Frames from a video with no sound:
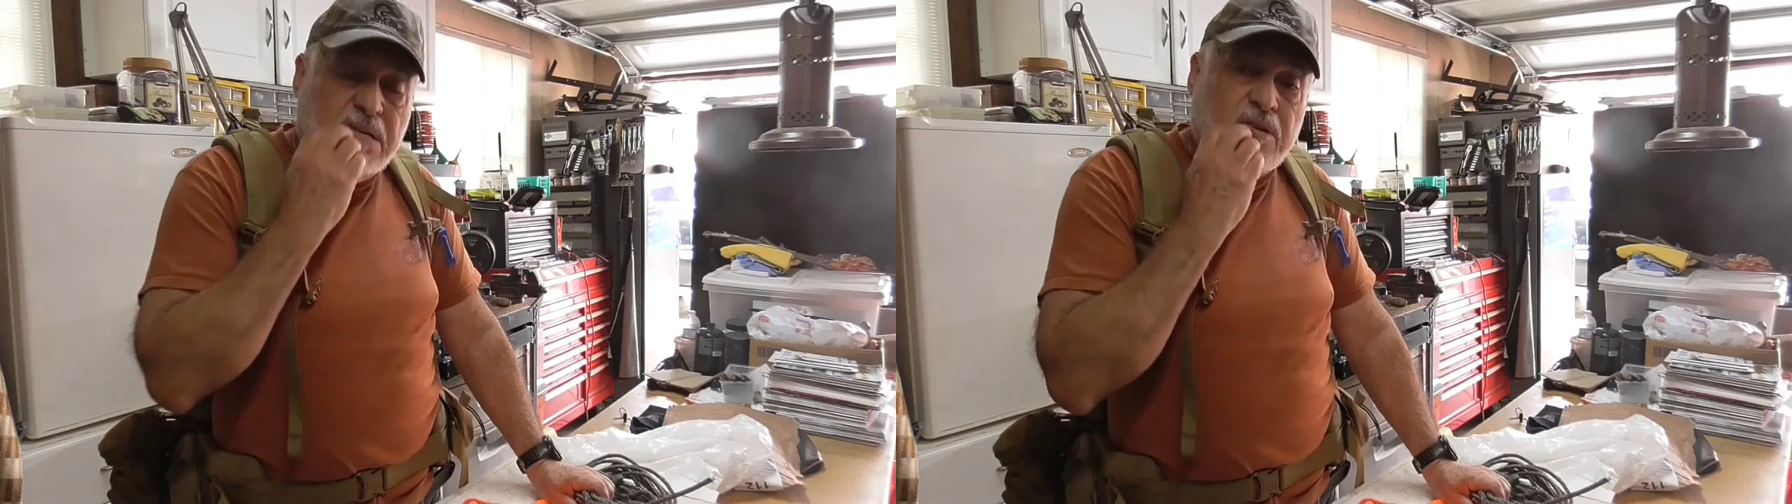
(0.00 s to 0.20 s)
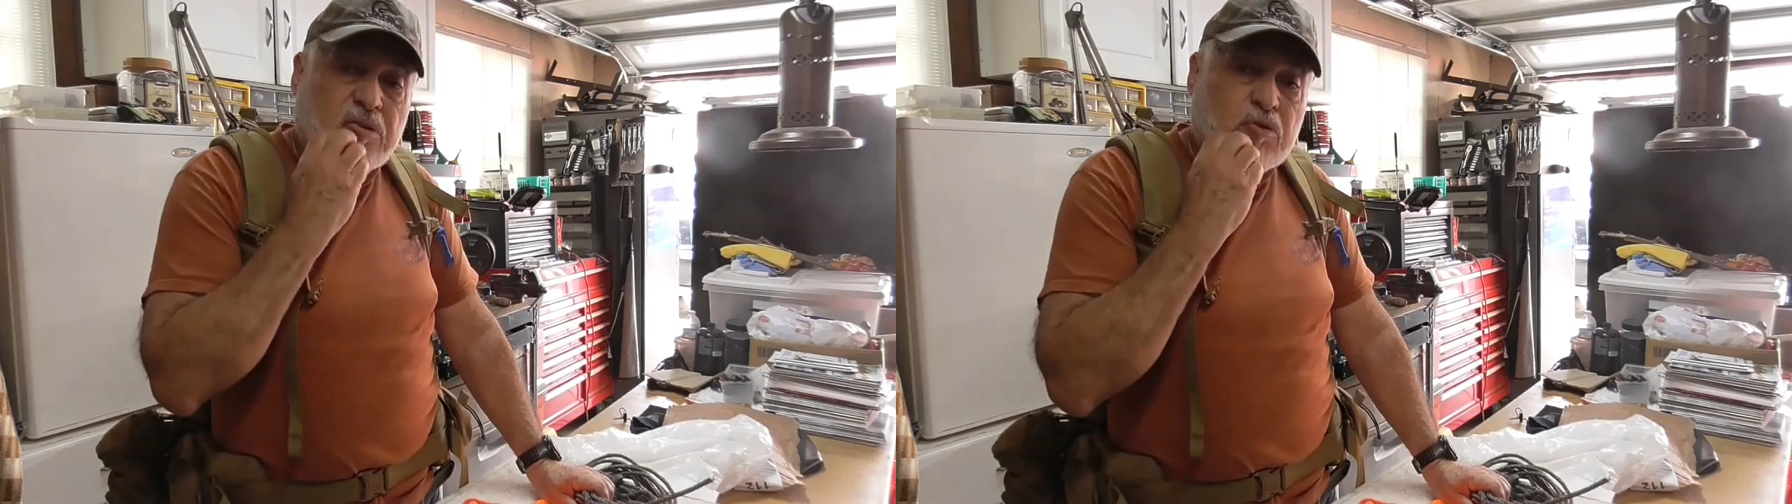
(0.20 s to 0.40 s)

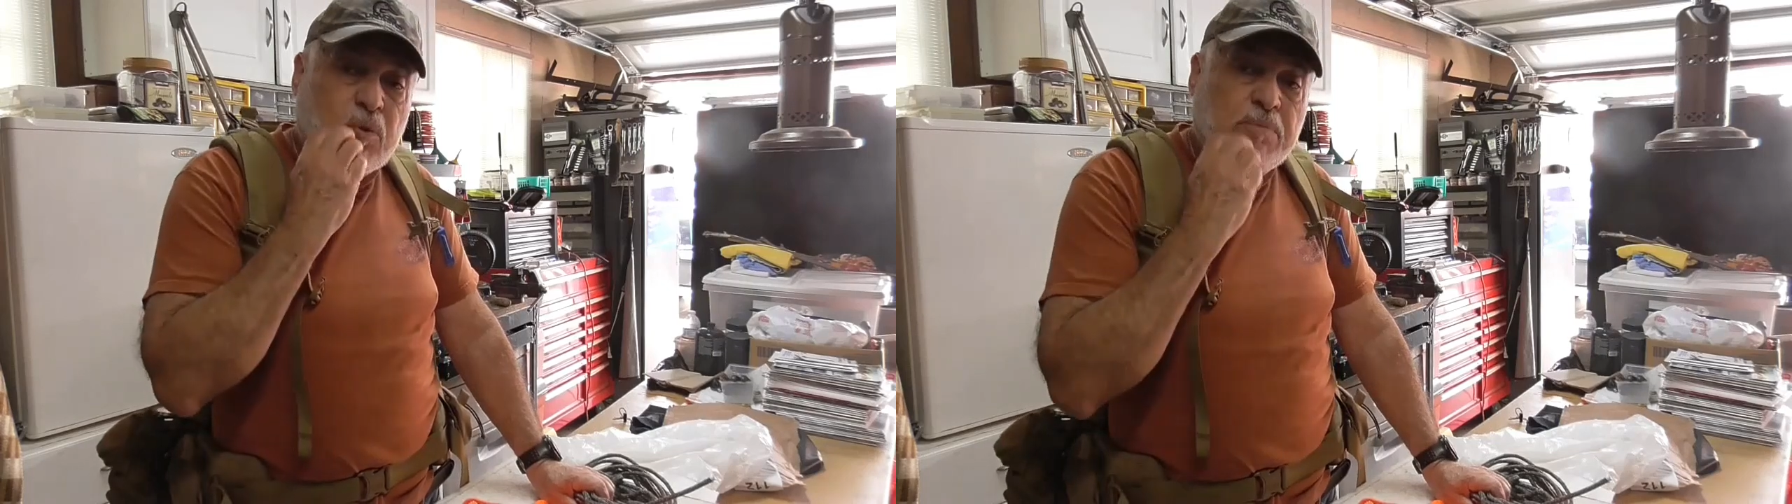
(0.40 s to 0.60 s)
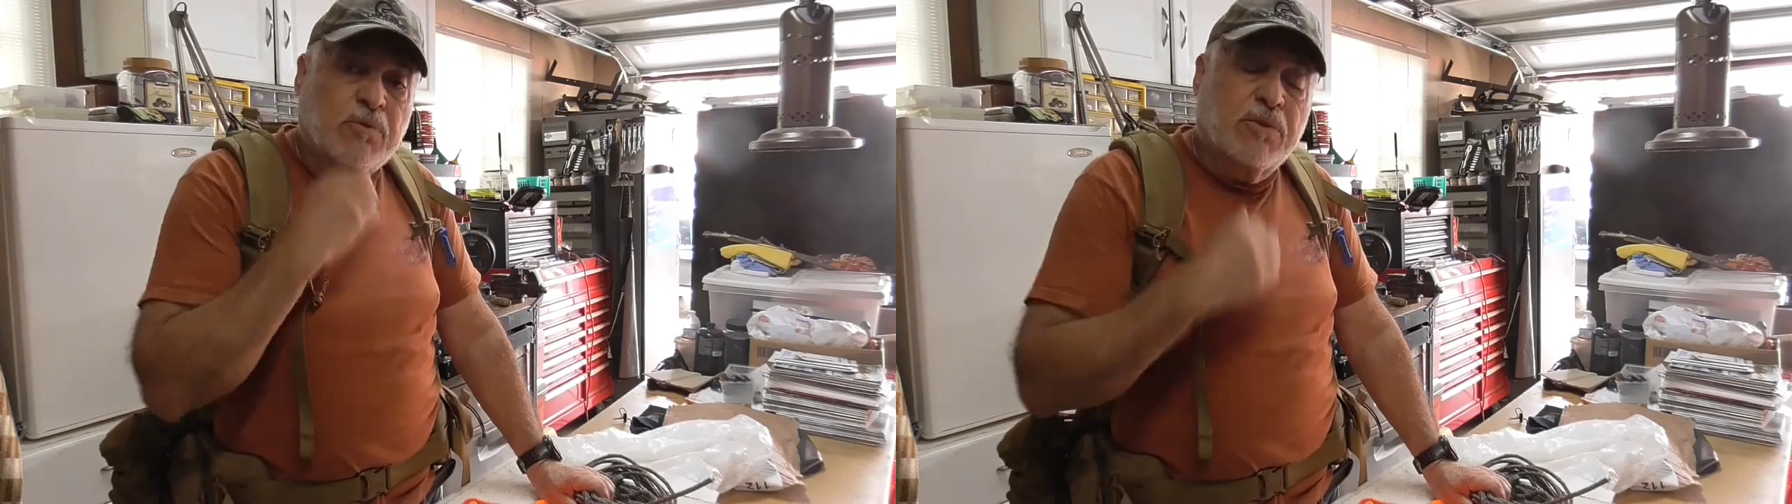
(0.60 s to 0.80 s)
because you
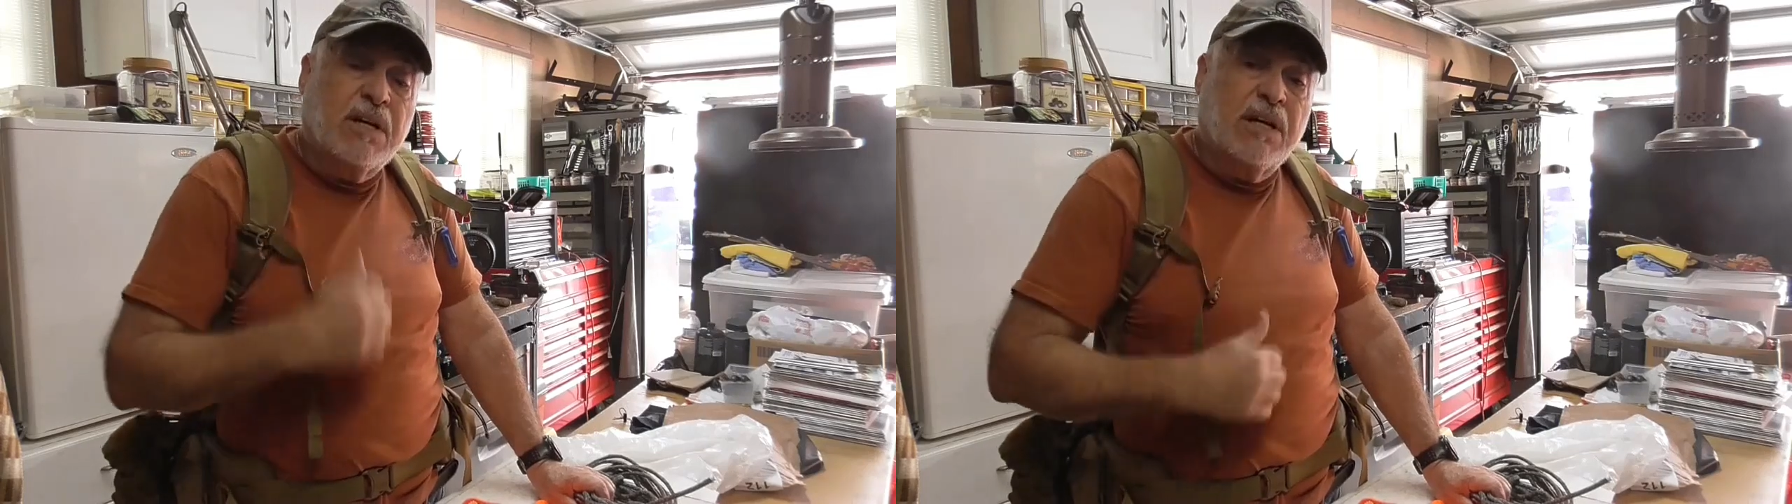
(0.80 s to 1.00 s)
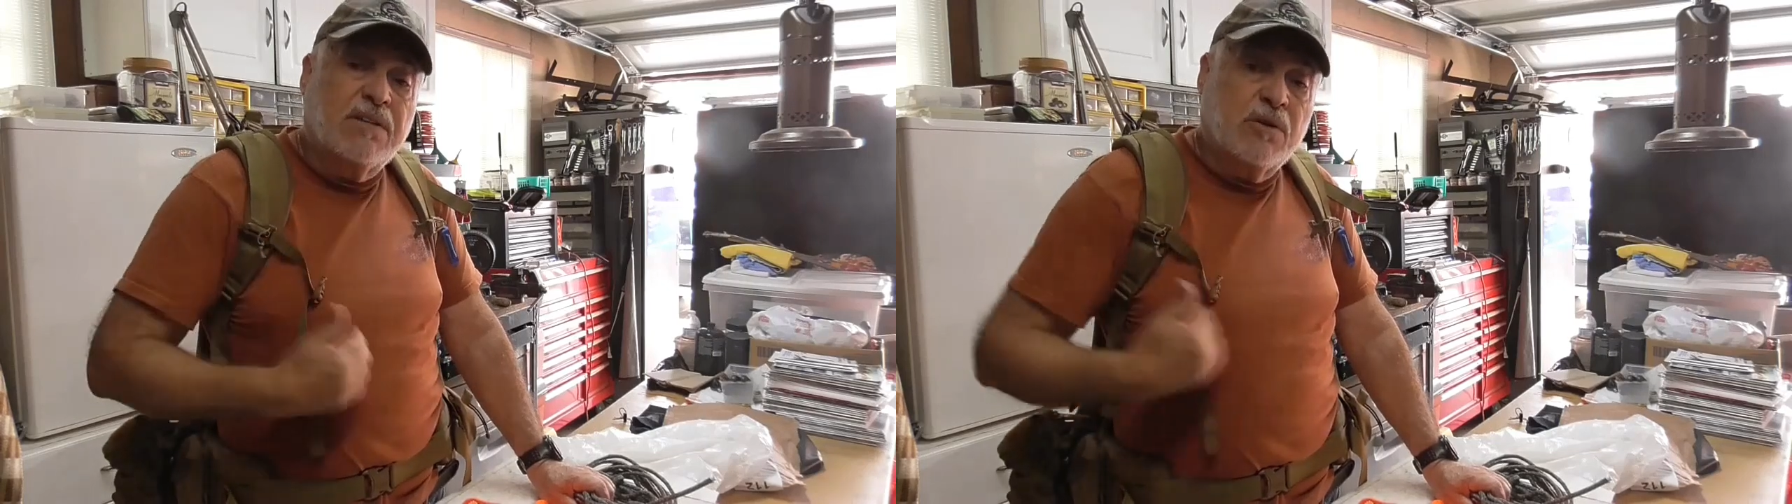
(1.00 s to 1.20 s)
remove the
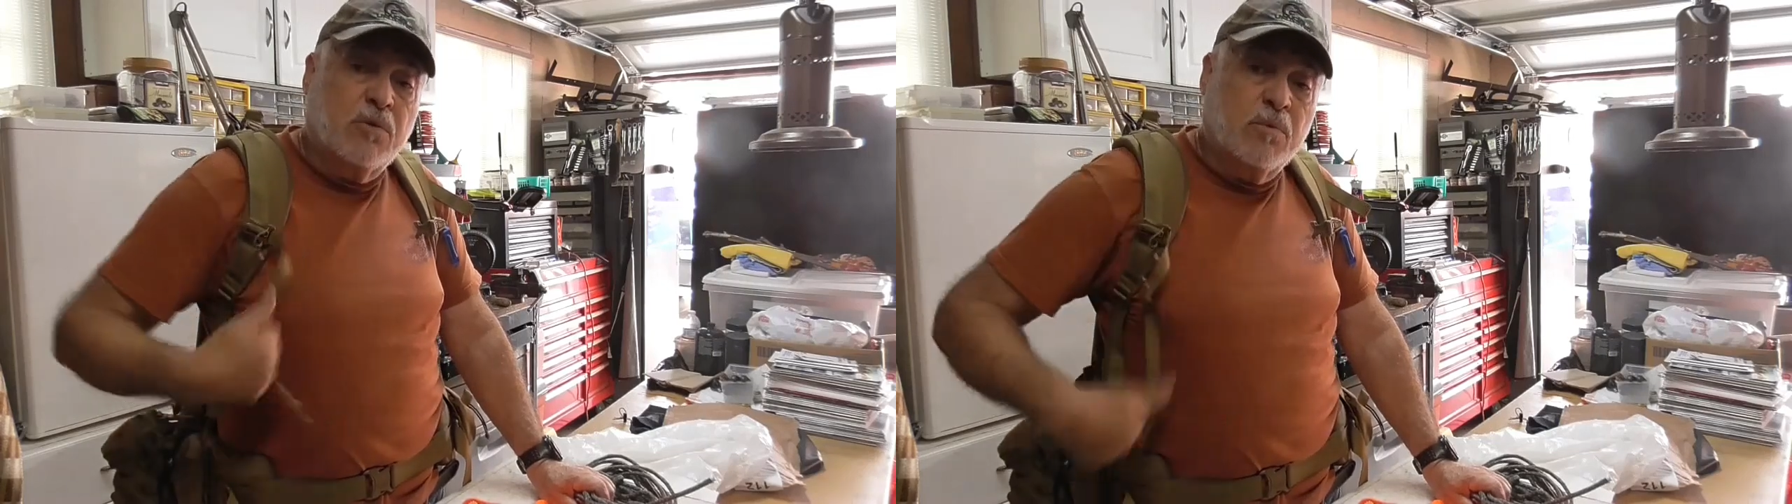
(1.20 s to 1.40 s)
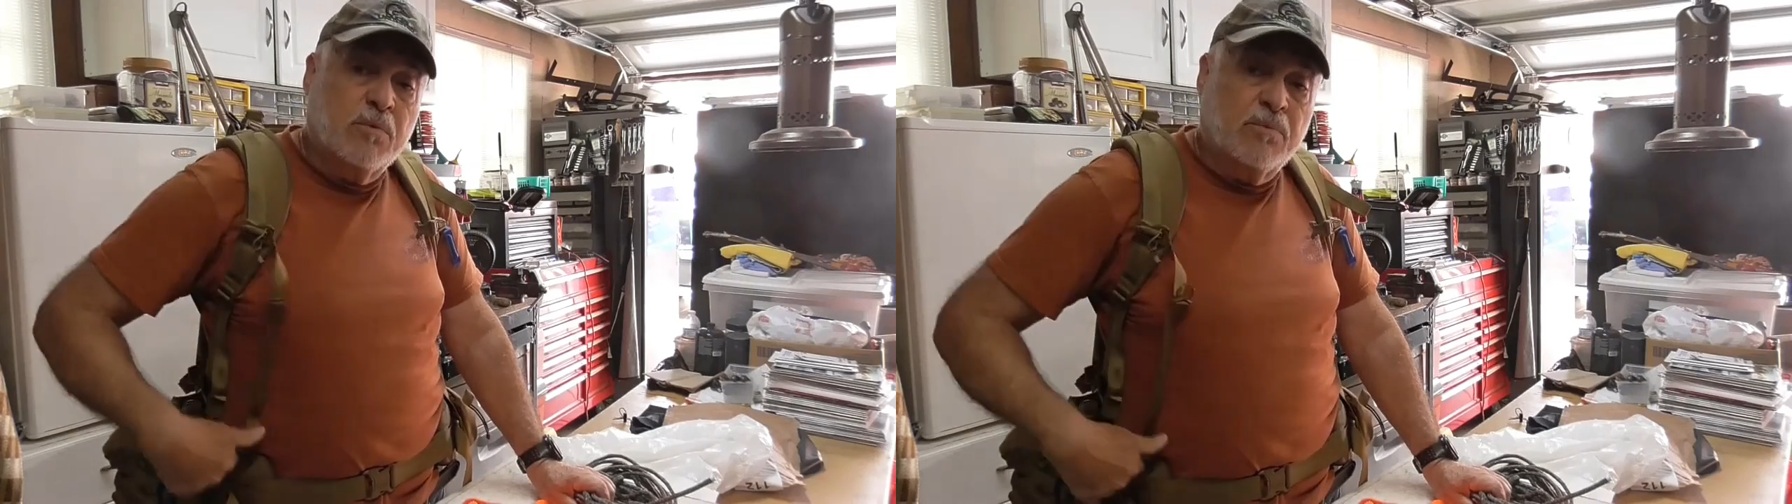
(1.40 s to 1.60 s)
guts and
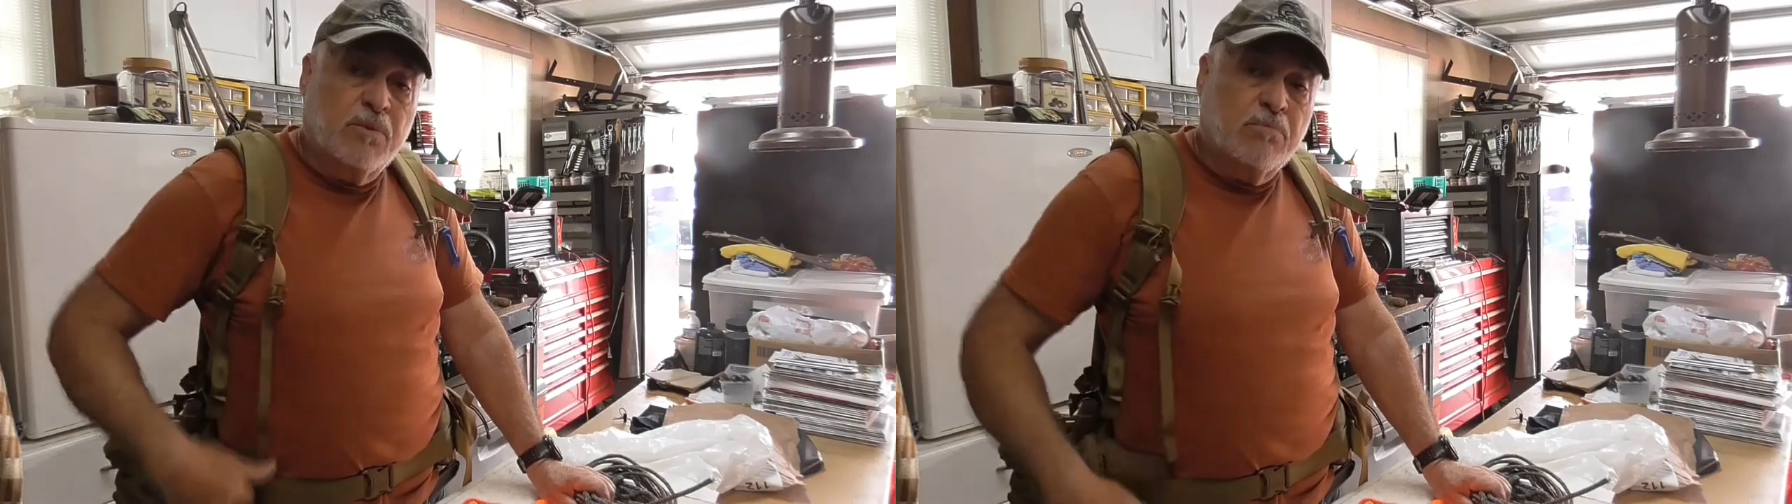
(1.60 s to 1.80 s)
you